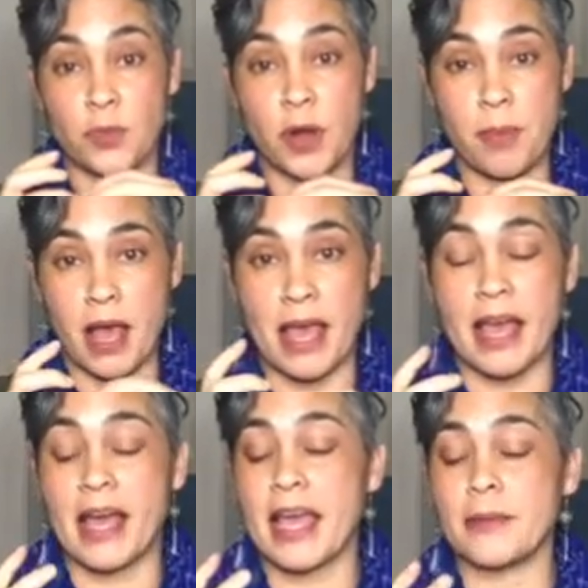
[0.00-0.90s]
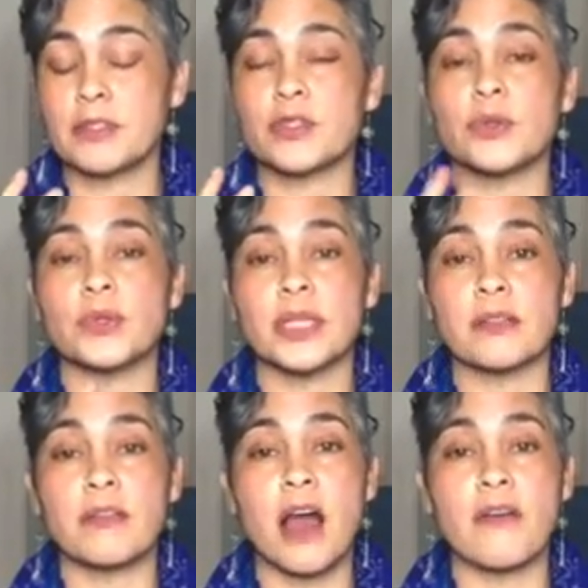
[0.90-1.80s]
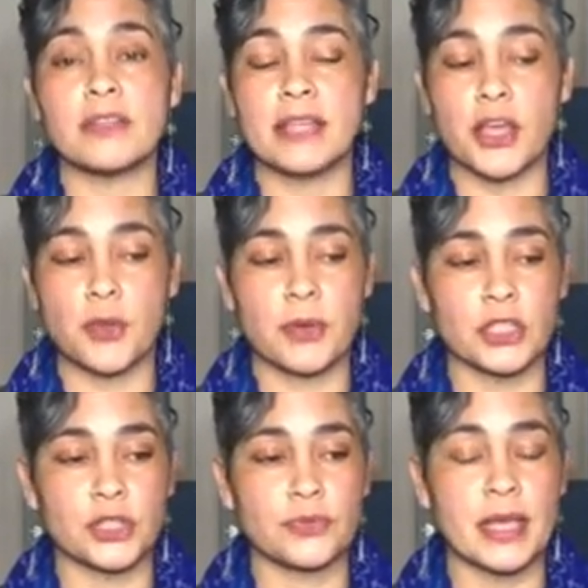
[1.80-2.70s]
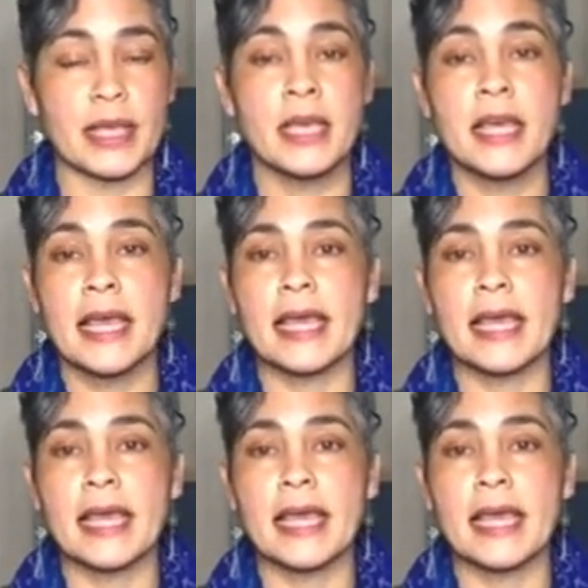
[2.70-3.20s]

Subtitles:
I swear by. I absolutely love this acupressure ring,